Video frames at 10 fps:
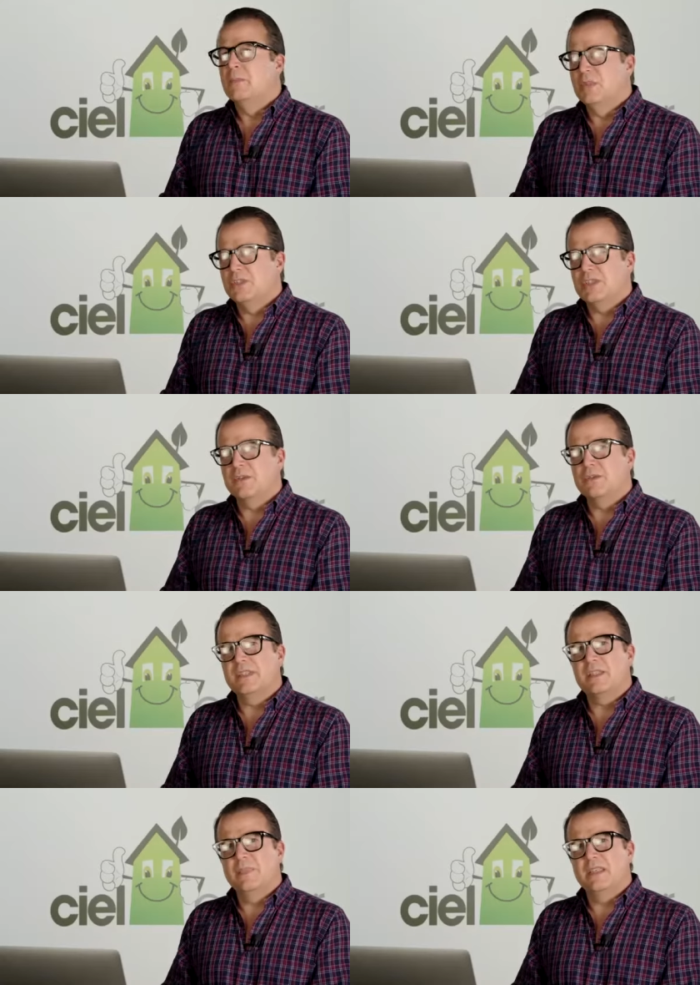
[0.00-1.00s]
But generally
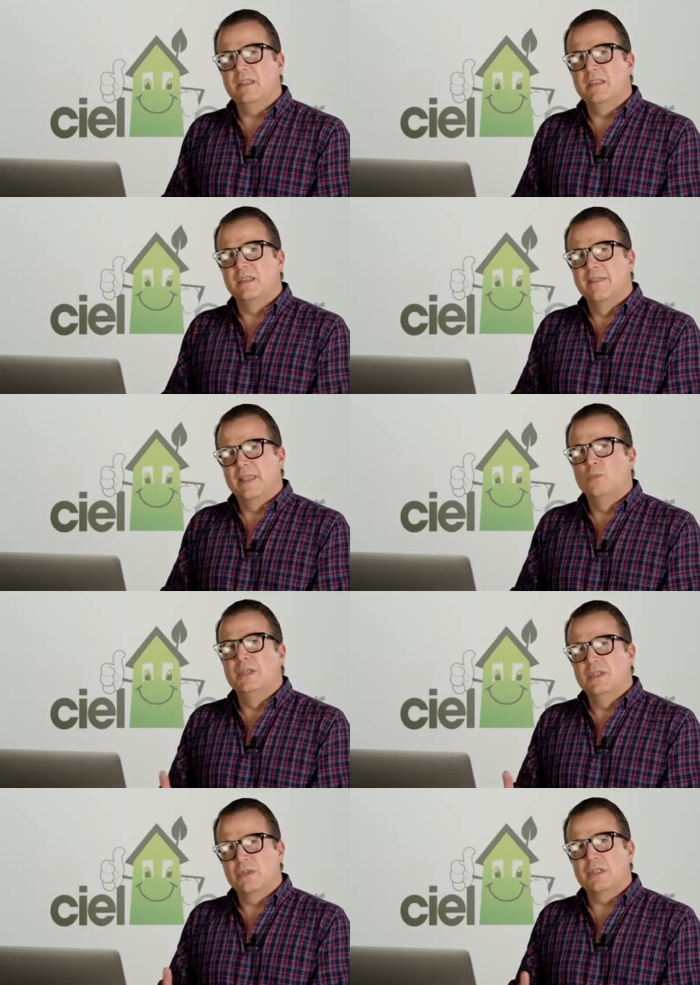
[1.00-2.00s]
speaking,
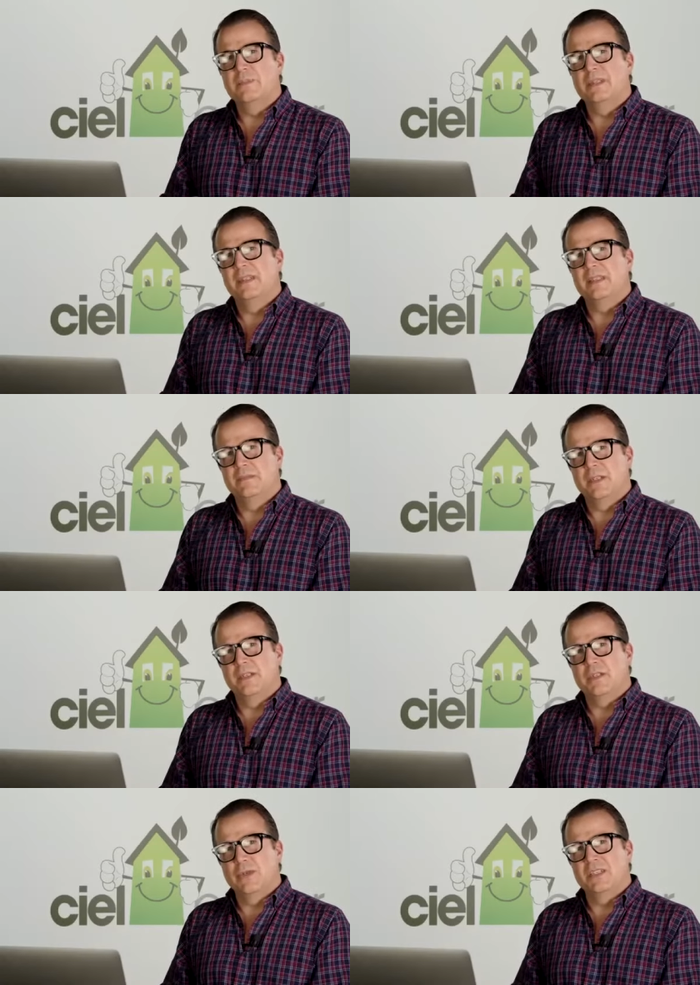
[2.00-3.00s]
window companies have done
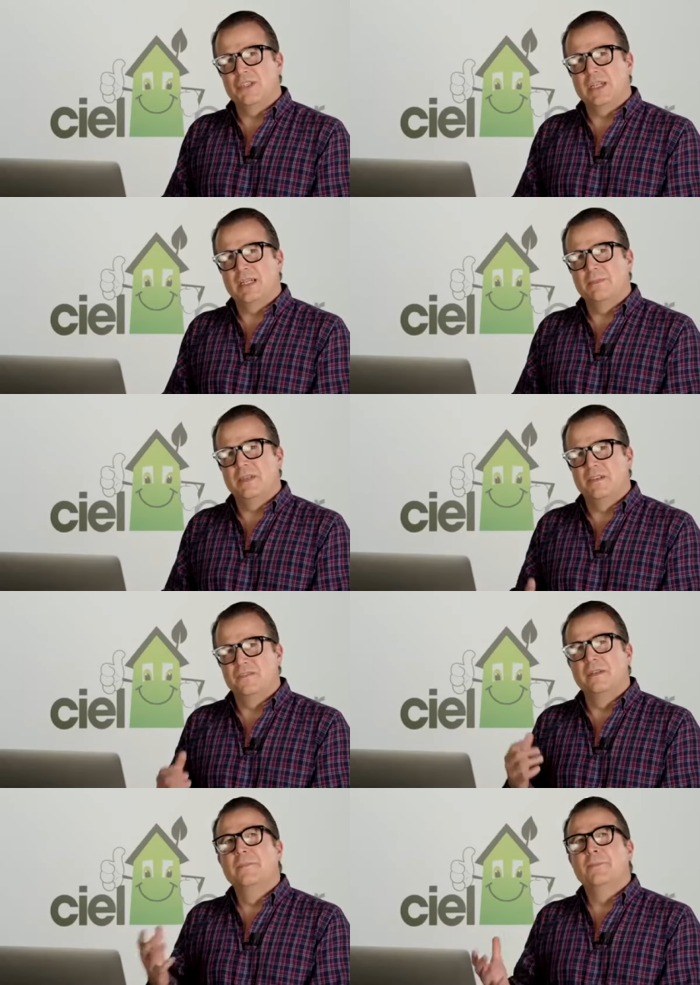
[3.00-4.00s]
a great job of